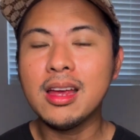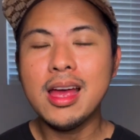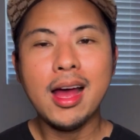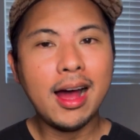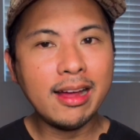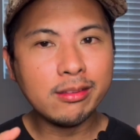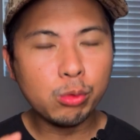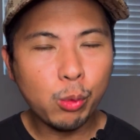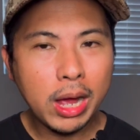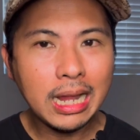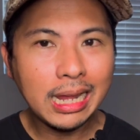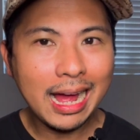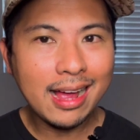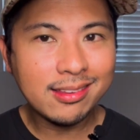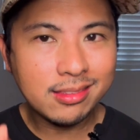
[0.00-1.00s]
as well
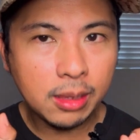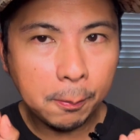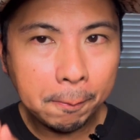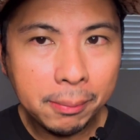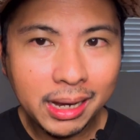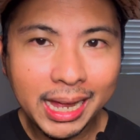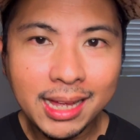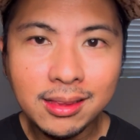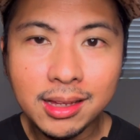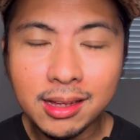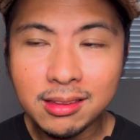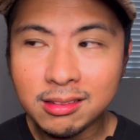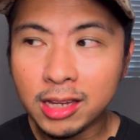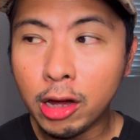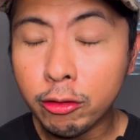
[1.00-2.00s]
as the blend
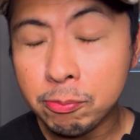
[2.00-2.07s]
itself.